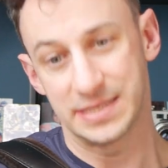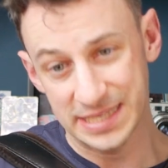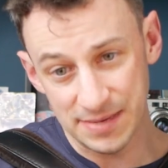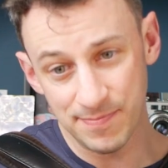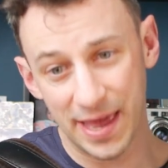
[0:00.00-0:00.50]
D
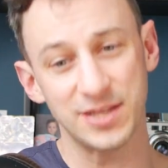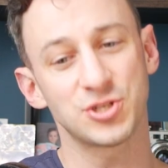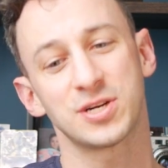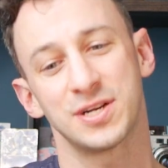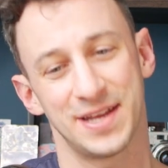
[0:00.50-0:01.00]

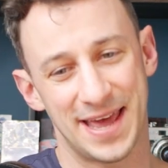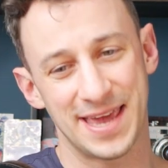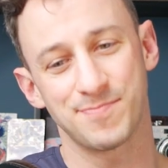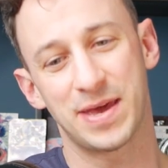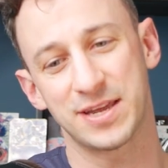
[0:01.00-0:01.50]
major,
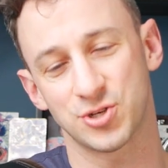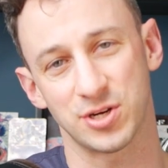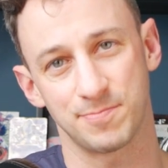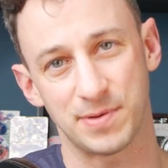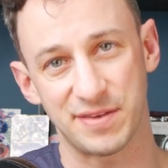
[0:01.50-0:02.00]
A major,
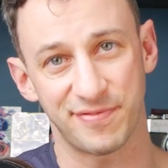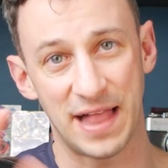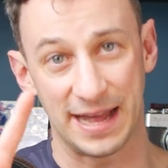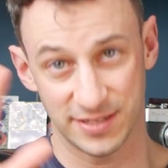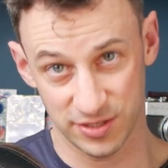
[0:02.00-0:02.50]
and B
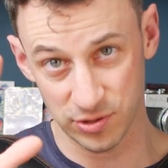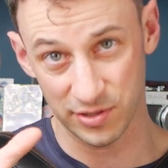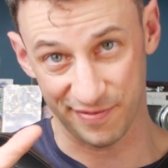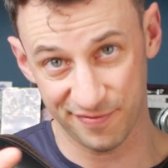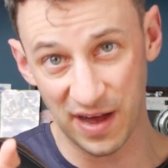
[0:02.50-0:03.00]
flat. Those are
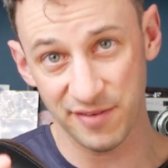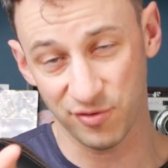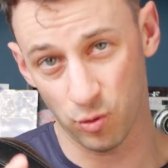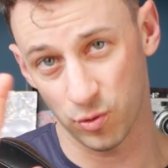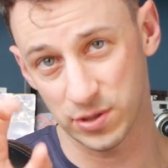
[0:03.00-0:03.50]
the 5
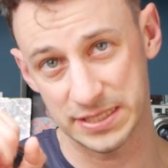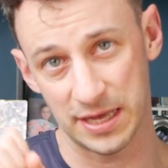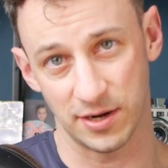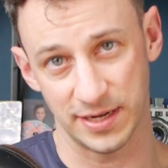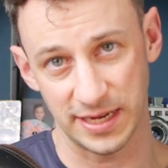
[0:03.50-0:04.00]
chords
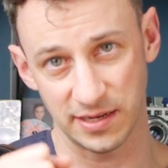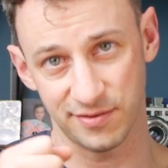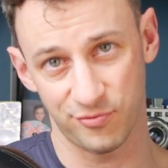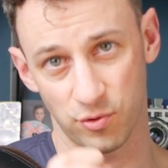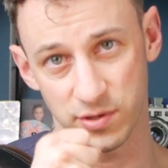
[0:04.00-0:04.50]
that are needed
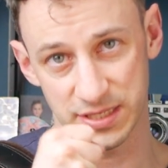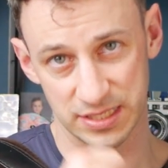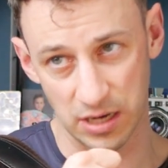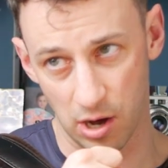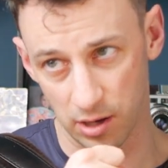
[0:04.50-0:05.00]
for the
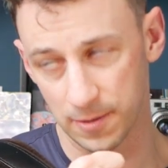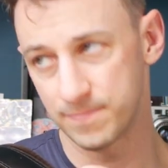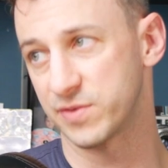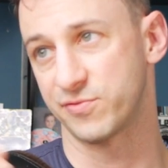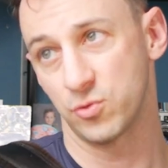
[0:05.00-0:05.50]
song.
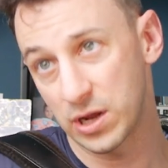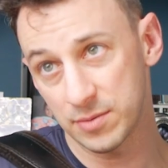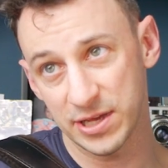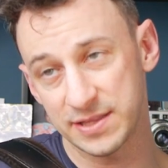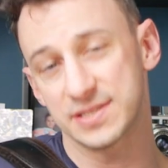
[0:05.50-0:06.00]
If you want to
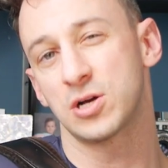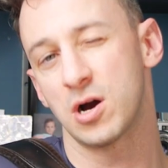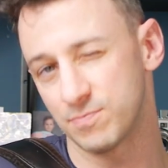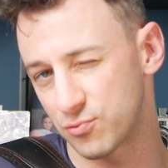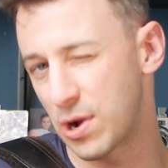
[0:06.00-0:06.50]
play the
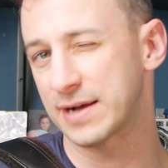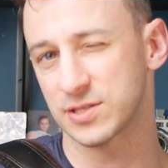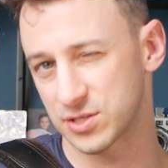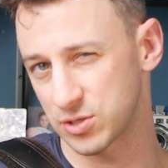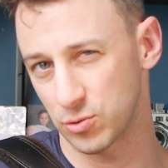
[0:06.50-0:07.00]
song,
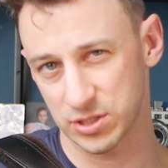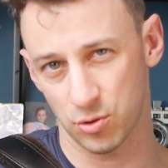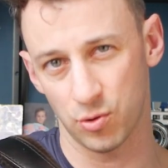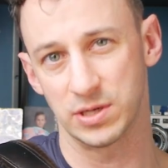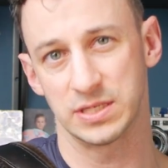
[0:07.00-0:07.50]
practice those
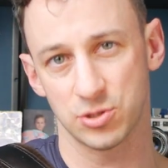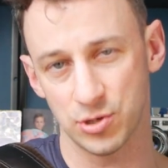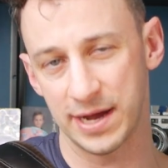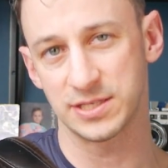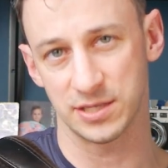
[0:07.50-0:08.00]
chords,
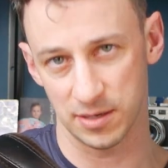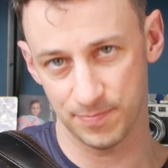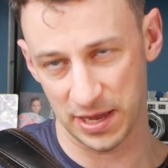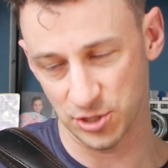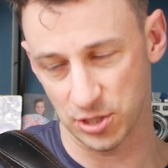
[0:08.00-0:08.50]
triads and
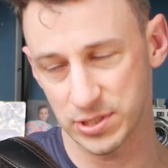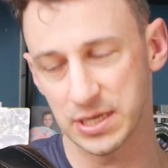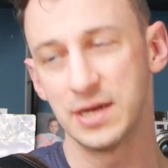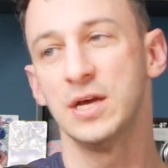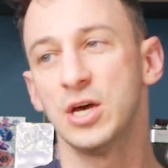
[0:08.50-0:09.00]
arpeggios.
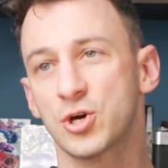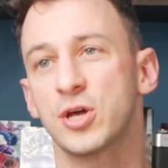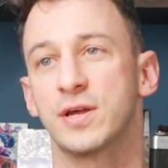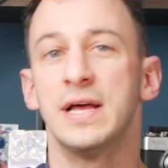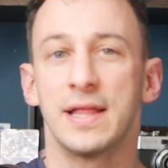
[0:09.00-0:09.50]

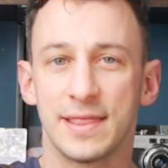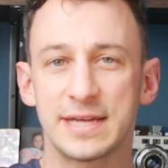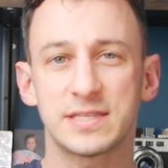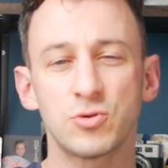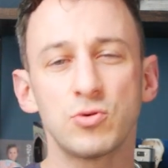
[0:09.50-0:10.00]
Good,
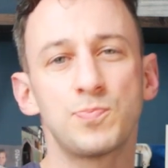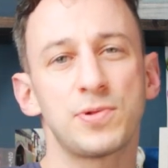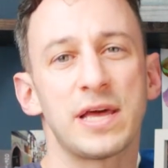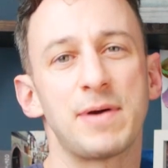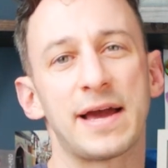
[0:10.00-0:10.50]
let's do a
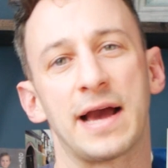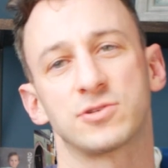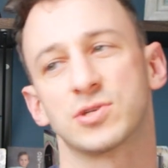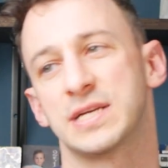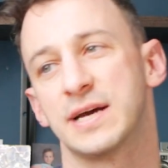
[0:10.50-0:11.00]
playback
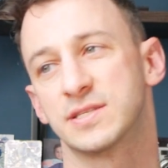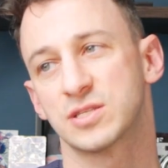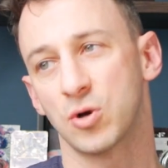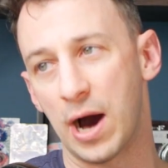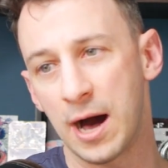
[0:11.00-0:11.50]
exercise.
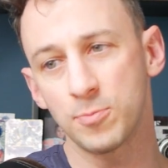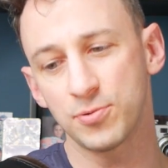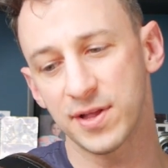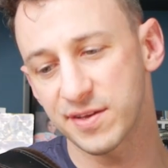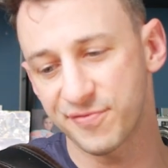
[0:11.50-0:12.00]
So I'll
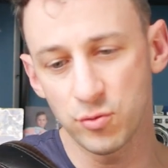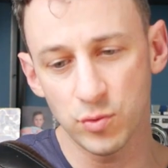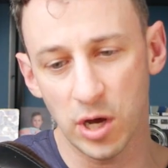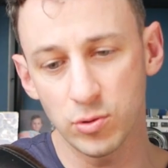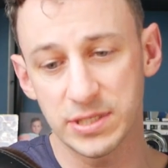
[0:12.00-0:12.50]
play a few
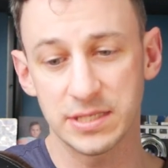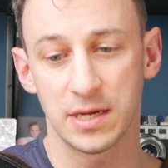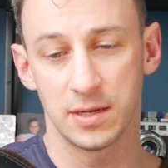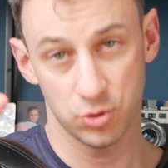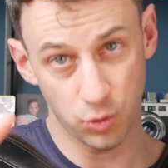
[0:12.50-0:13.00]
notes
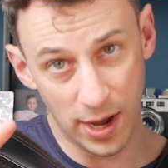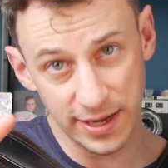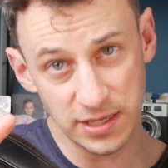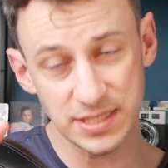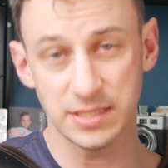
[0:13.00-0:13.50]

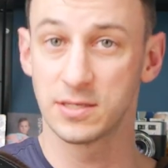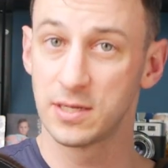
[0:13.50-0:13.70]
twice.